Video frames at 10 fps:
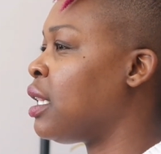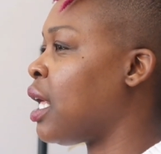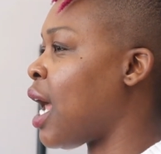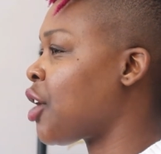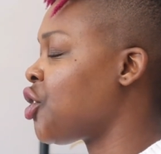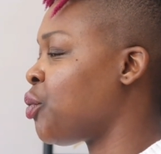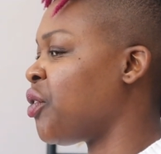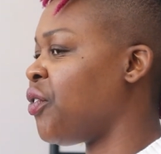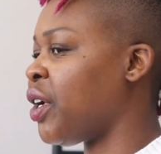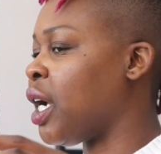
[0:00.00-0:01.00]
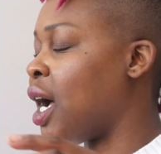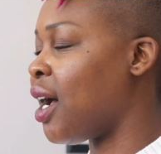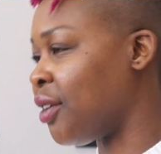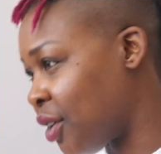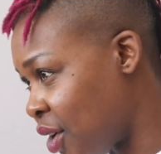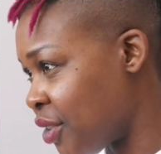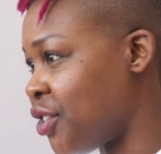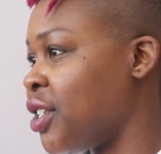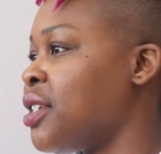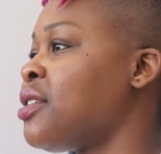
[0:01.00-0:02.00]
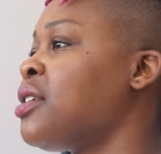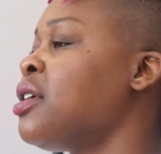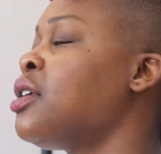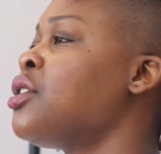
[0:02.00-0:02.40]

that actually were very unconscious.